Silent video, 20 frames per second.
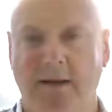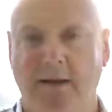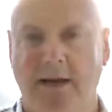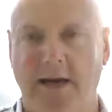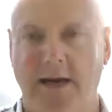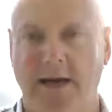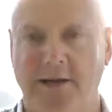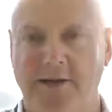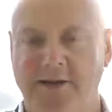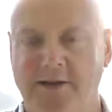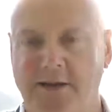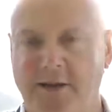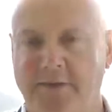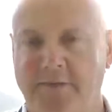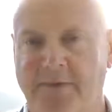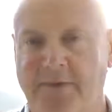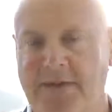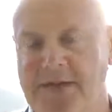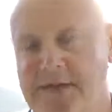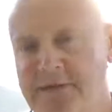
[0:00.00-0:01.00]
And
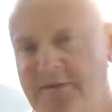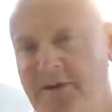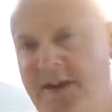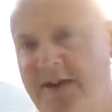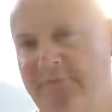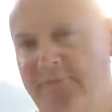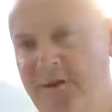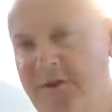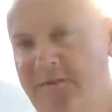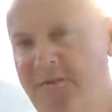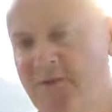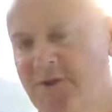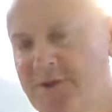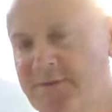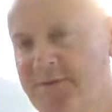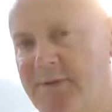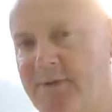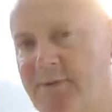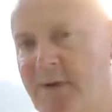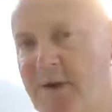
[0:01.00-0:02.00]
this is random
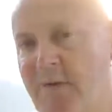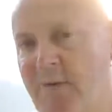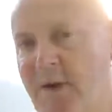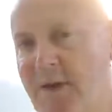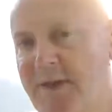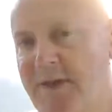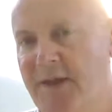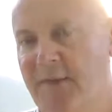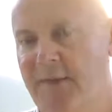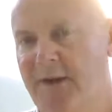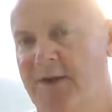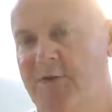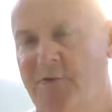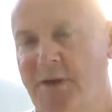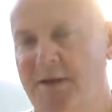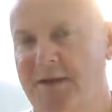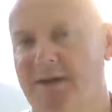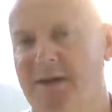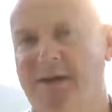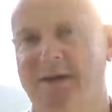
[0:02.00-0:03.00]
reinforcement, where one thing works
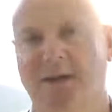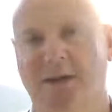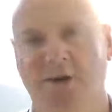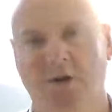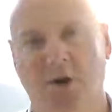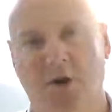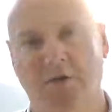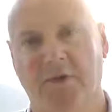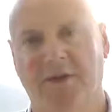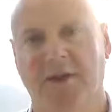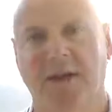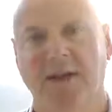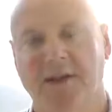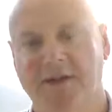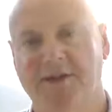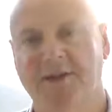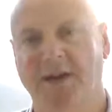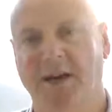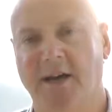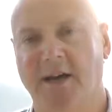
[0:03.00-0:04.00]
one day and not the
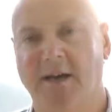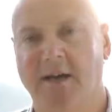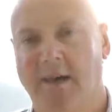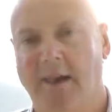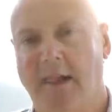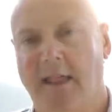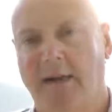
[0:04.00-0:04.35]
next day.